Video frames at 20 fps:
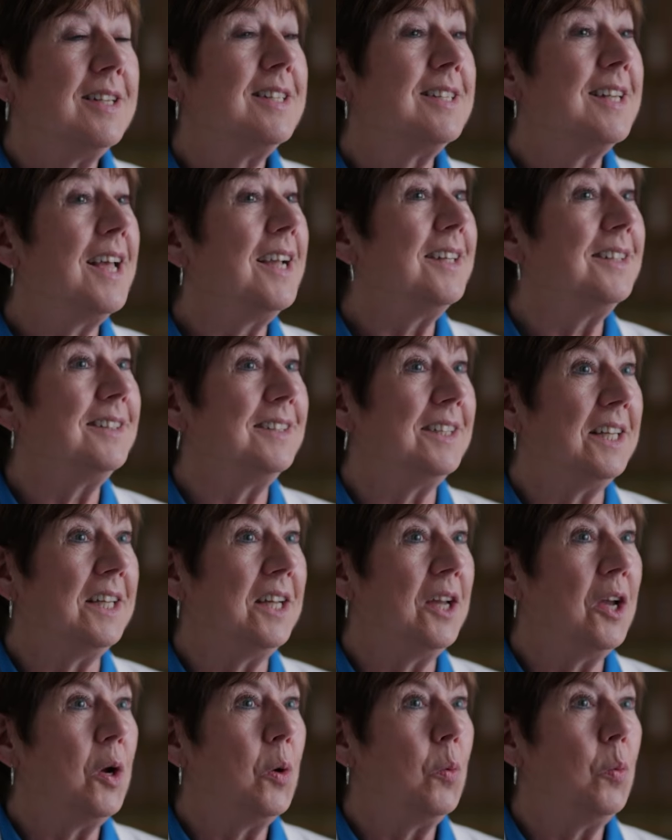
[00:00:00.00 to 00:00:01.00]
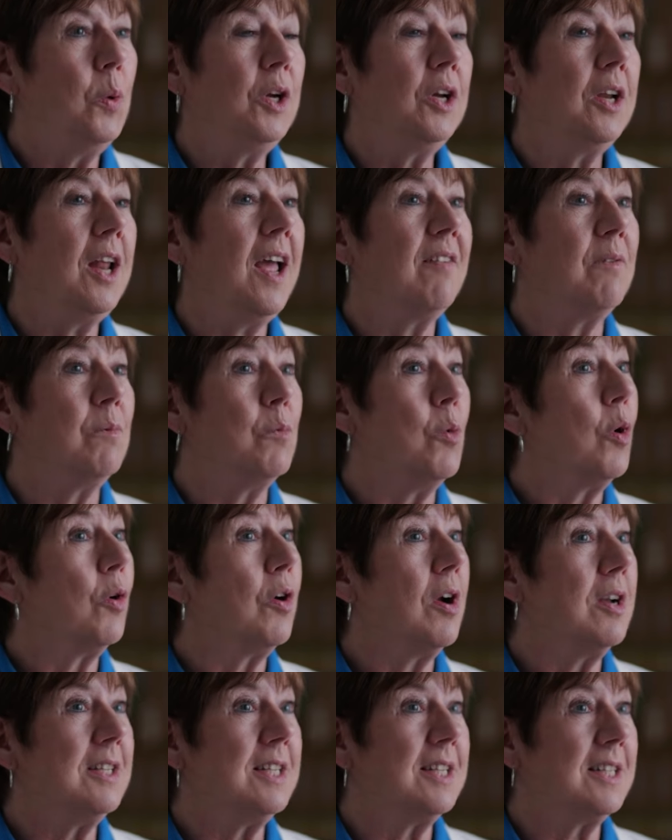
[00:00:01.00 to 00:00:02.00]
Secondly, we could have
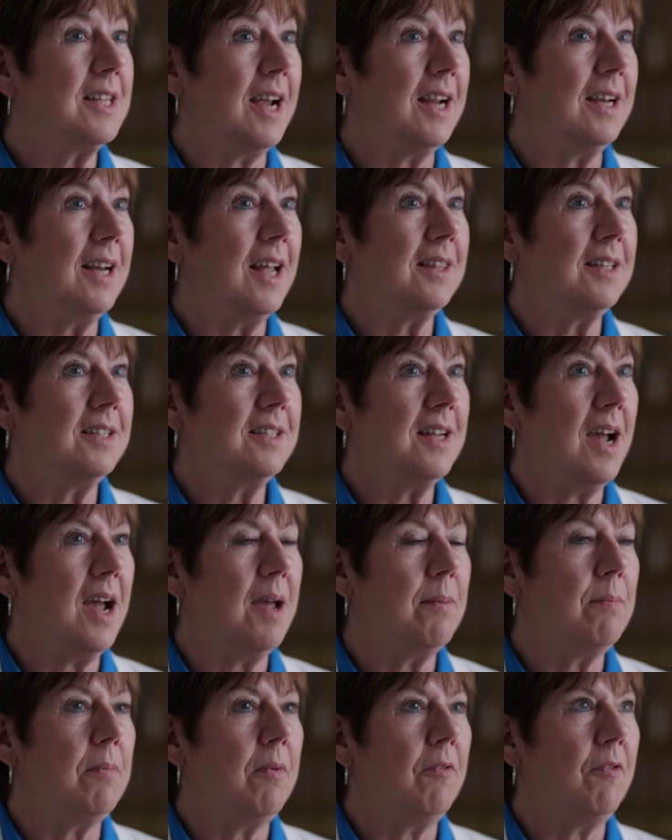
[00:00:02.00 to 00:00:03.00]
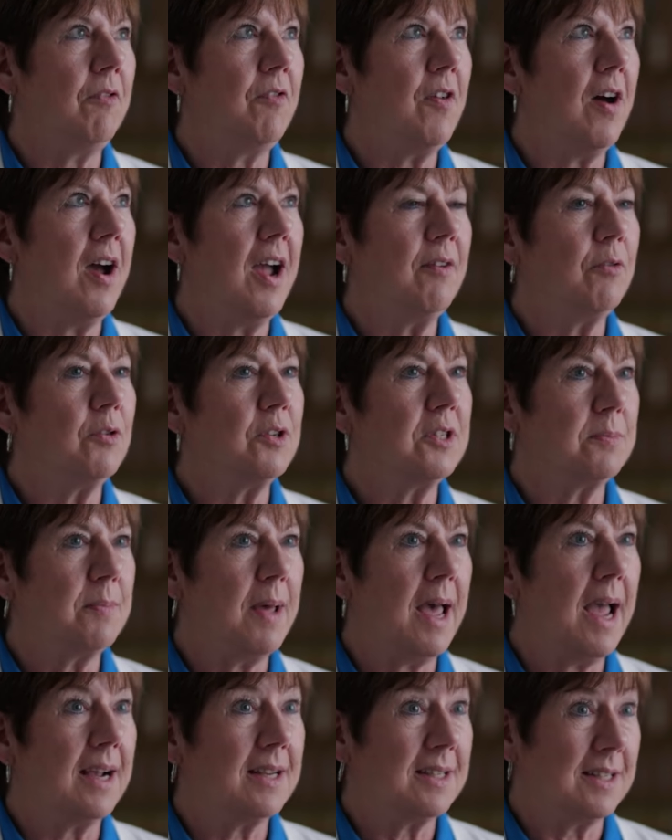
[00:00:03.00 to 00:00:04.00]
more on site. At the time, 5 was
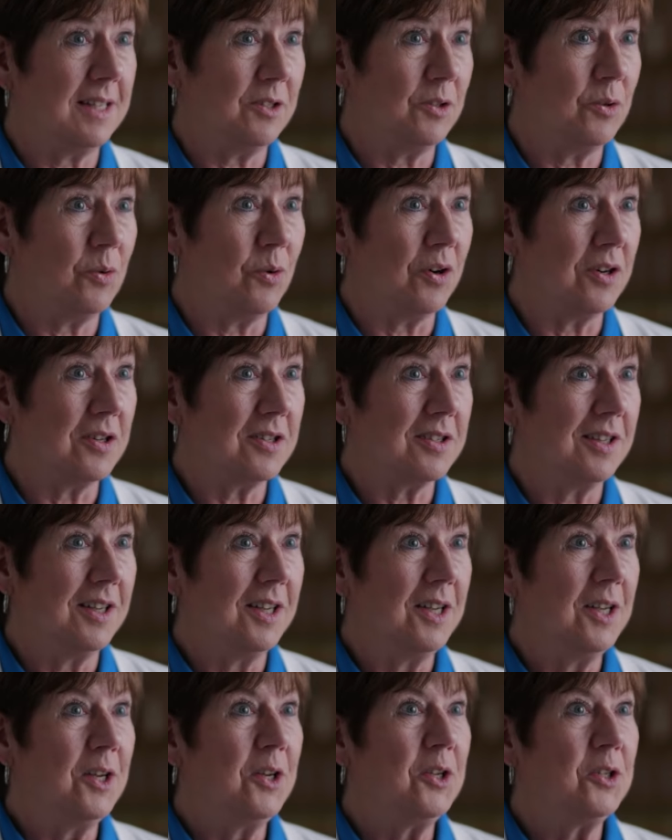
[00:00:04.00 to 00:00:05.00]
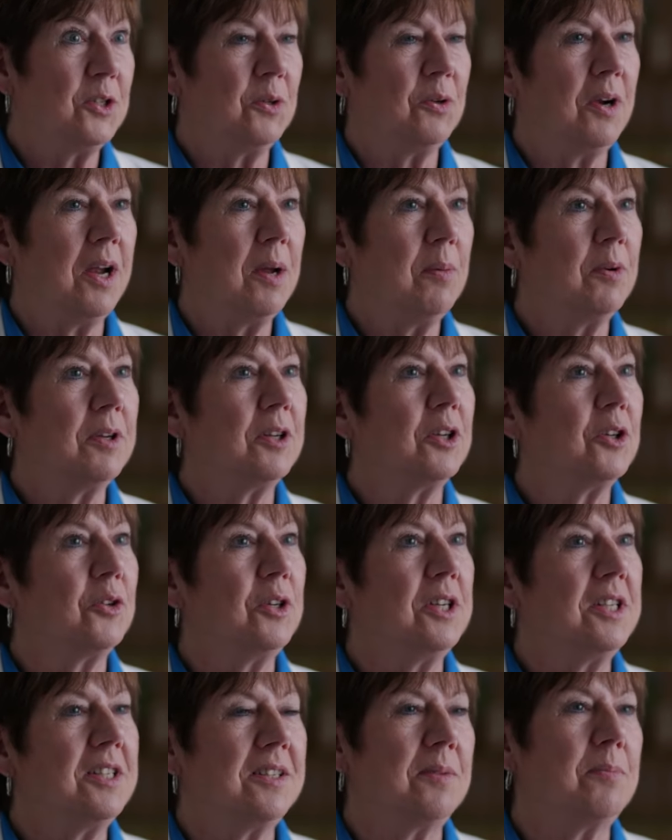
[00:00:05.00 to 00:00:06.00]
max indoors. So we were able to
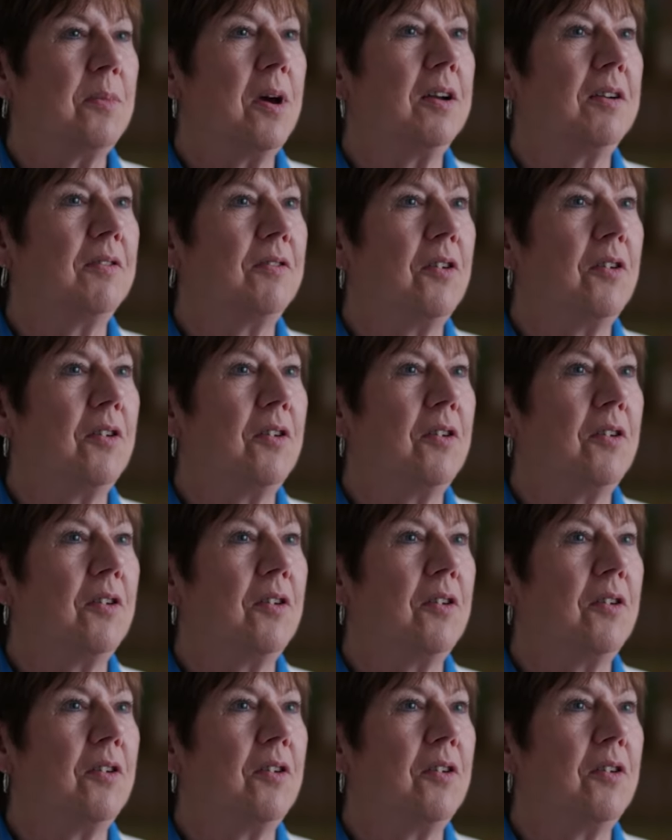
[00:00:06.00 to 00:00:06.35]
increase the amount of